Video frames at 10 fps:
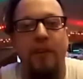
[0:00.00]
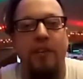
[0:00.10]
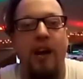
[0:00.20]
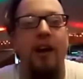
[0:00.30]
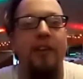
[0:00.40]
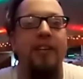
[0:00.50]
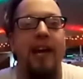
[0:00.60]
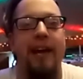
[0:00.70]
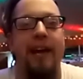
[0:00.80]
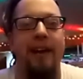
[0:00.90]
young the
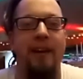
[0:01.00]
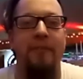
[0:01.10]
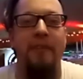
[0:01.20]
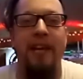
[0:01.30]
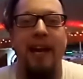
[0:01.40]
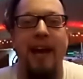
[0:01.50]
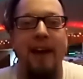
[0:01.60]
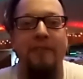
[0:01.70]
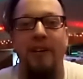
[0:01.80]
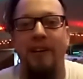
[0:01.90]
day of. The day
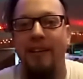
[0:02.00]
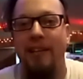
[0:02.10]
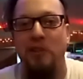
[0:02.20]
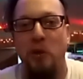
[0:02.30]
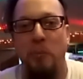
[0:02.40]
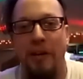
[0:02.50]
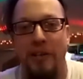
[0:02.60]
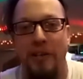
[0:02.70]
after, not so much.